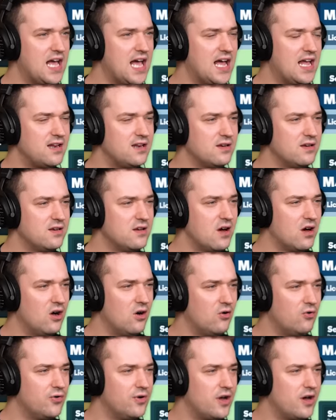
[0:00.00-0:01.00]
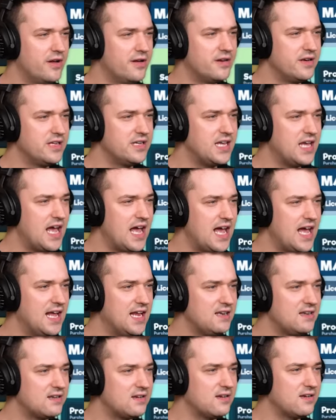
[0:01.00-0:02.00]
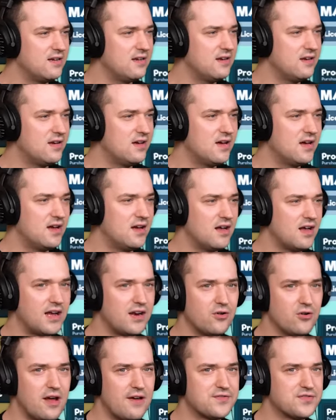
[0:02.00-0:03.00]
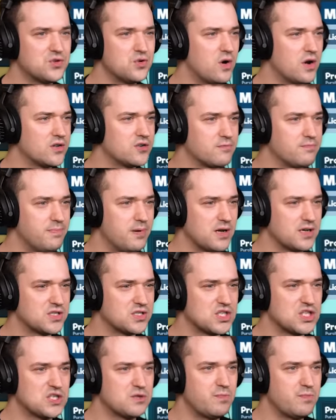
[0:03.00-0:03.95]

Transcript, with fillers: yet? No, not yet. I don't have 200 bucks to